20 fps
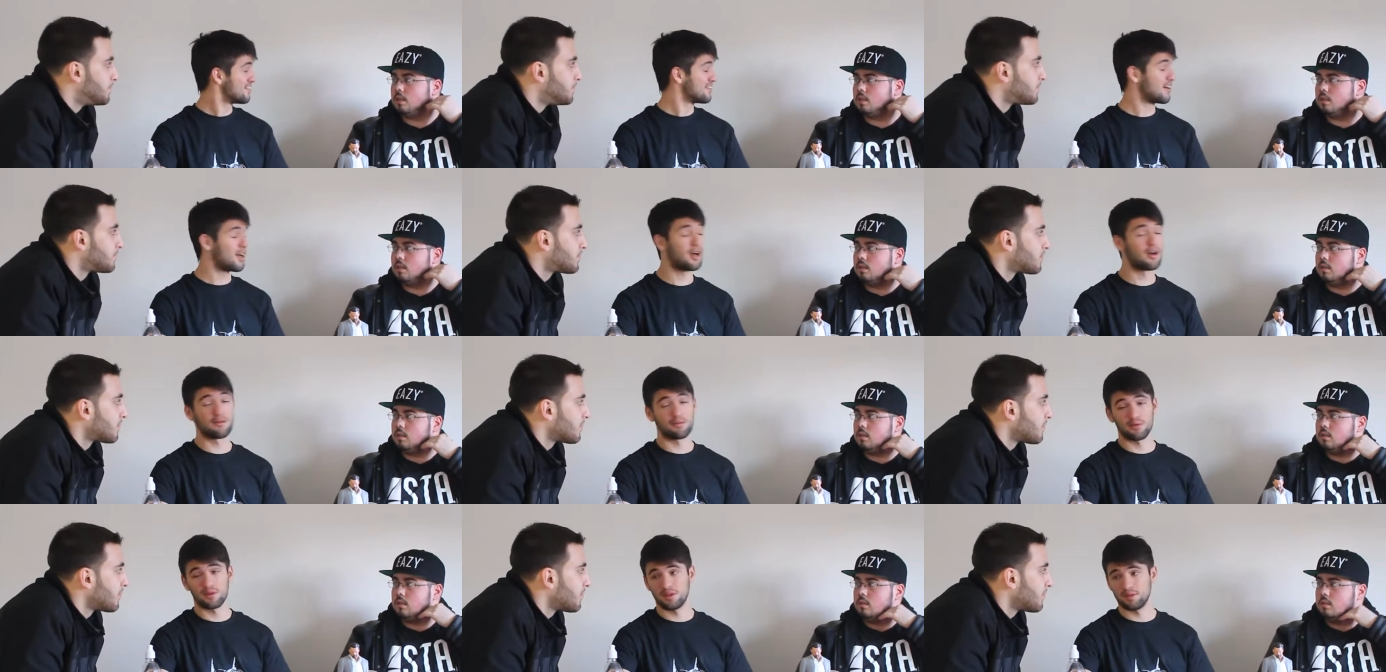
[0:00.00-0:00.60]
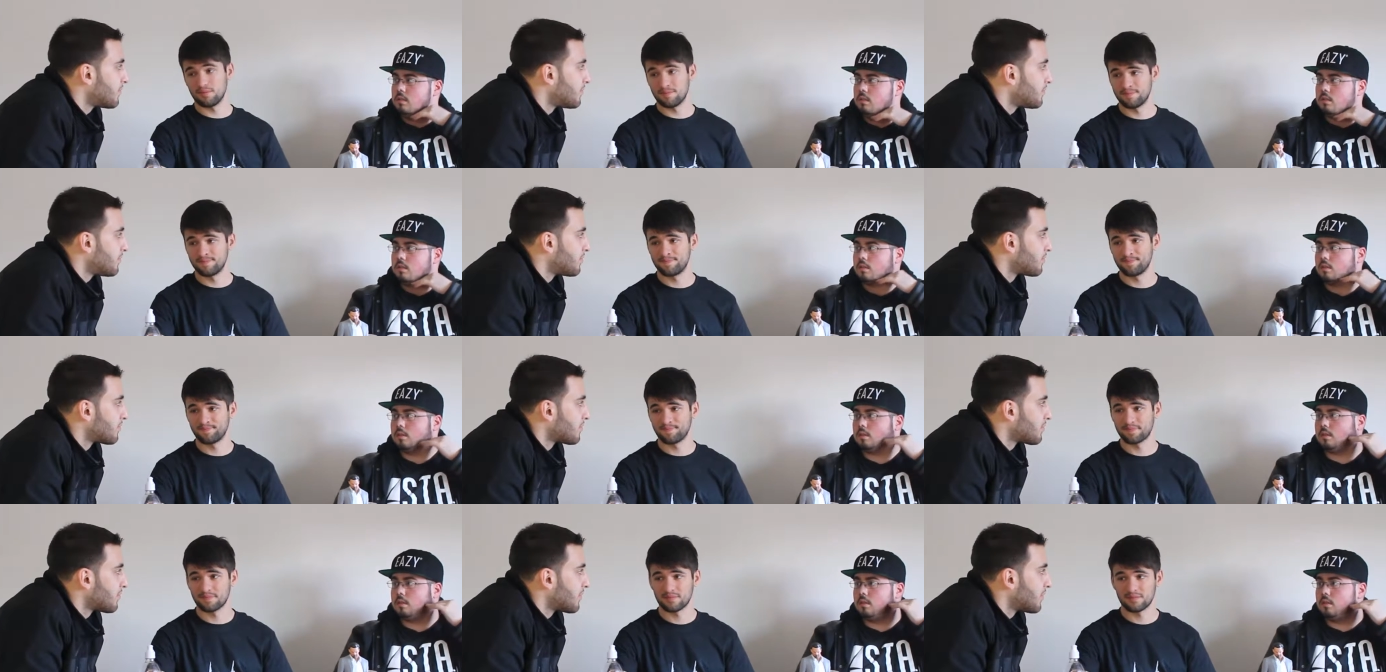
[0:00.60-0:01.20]
Speaker 1: Oh well.
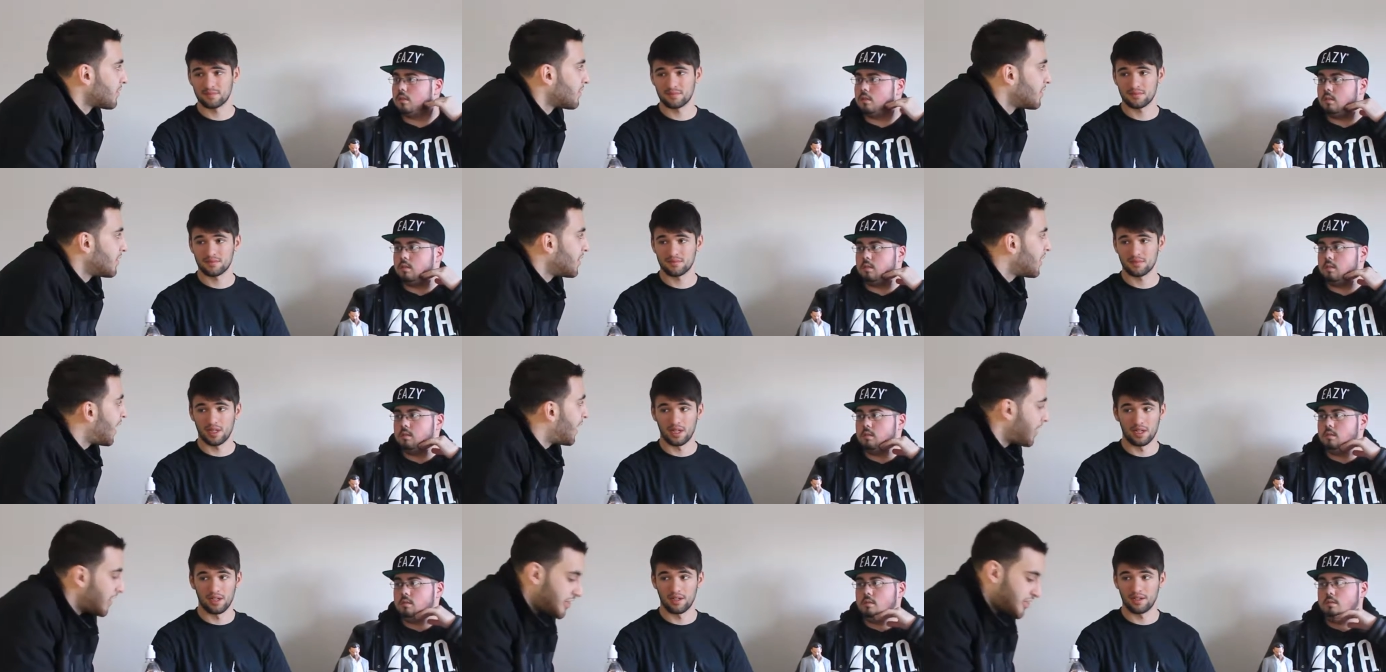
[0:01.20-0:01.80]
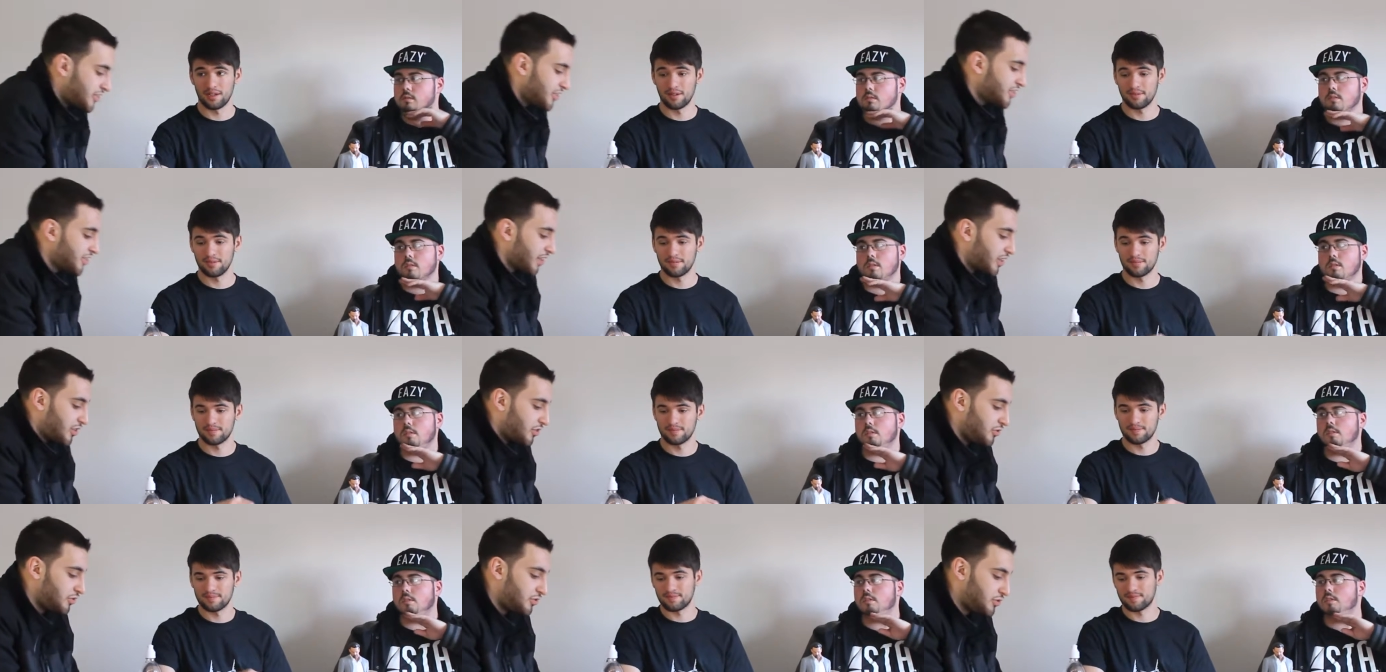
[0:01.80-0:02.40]
Yeah, uh, it's just
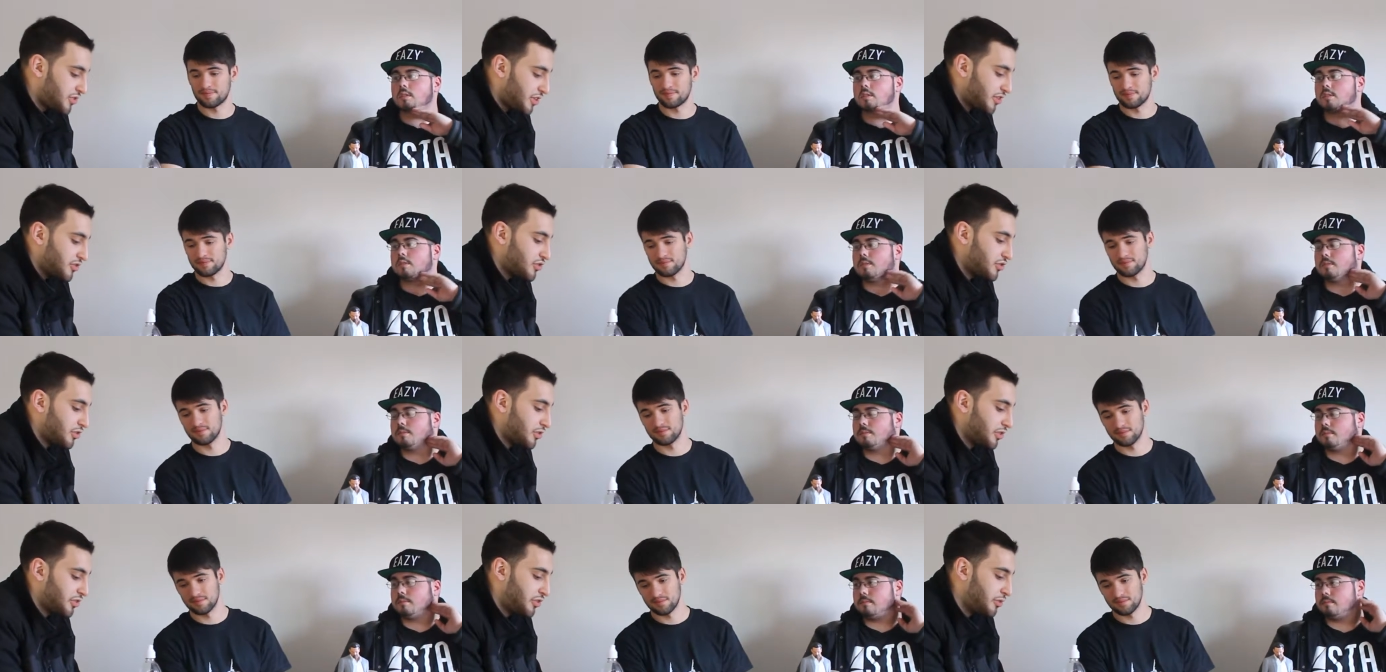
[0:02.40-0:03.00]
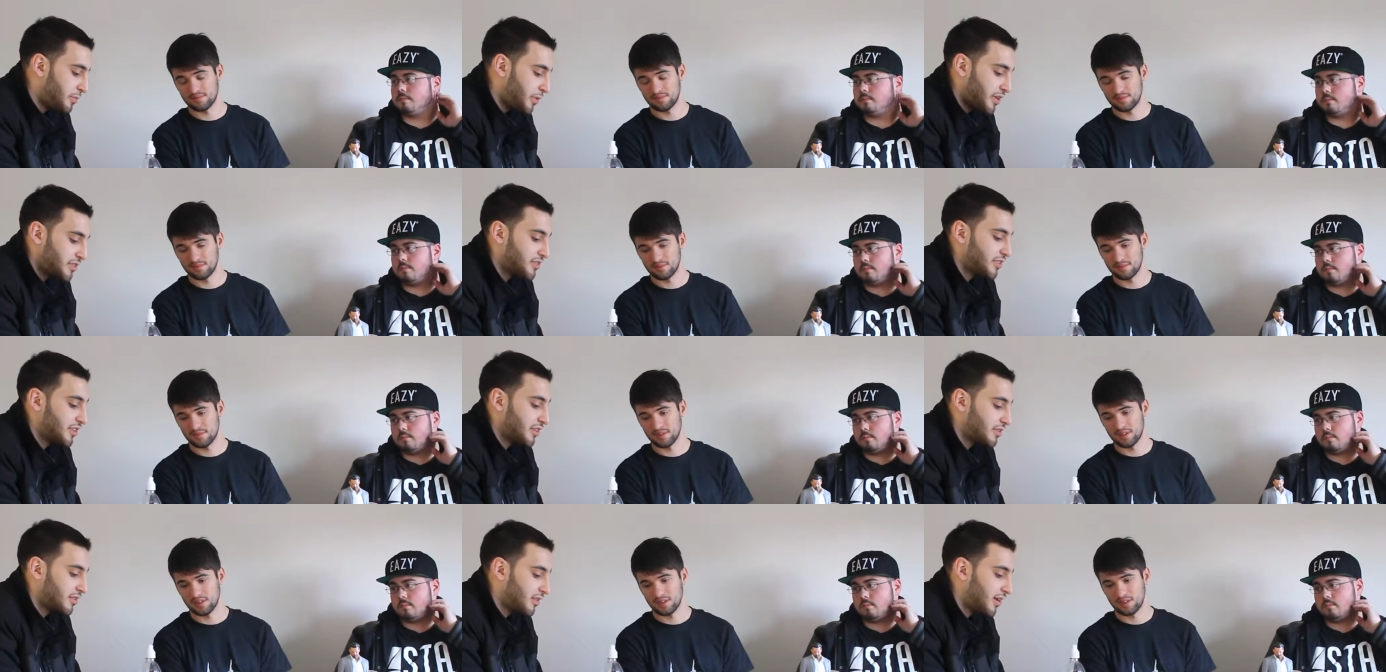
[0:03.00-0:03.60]
like you use the controller, you press
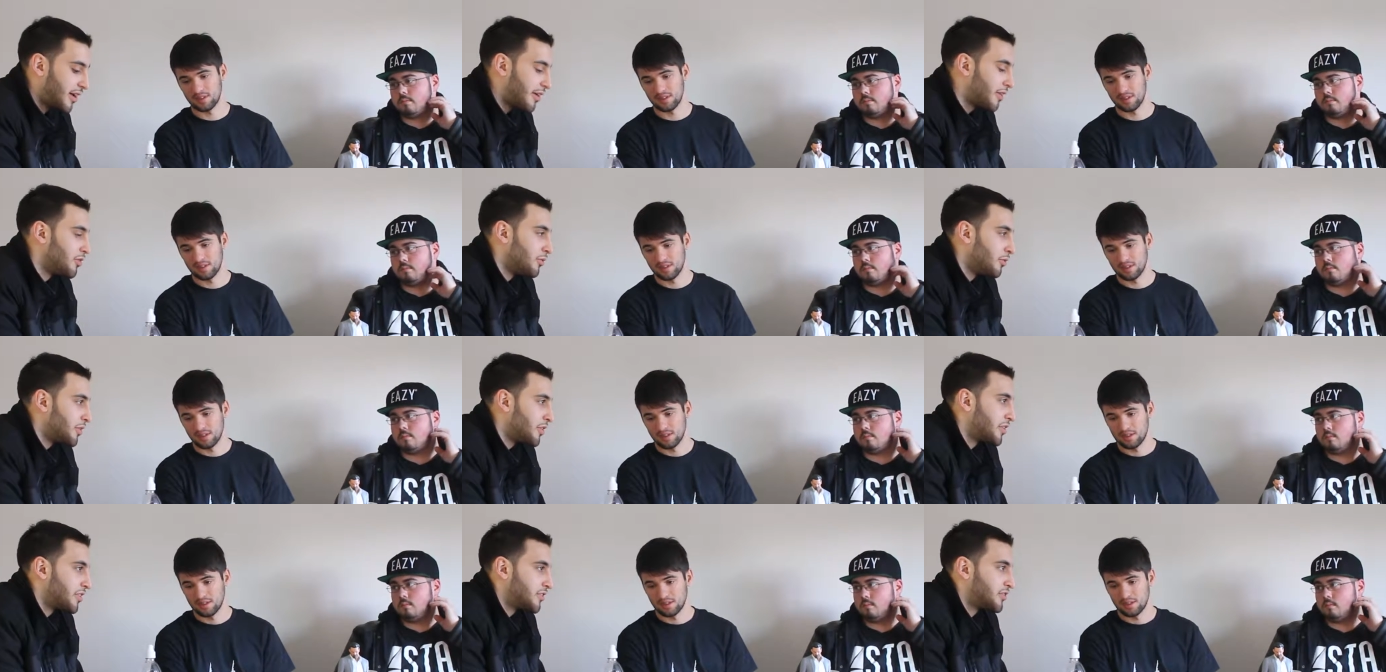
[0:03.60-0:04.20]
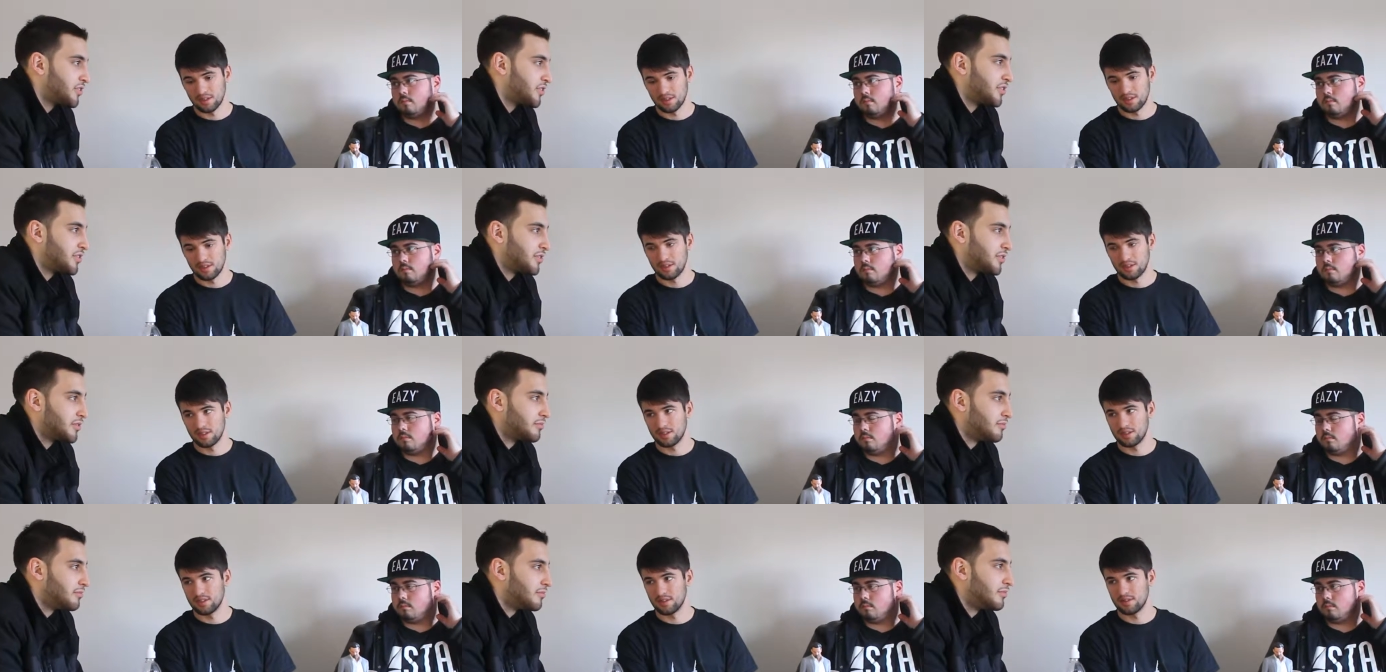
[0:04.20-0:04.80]
like I don't know what it is to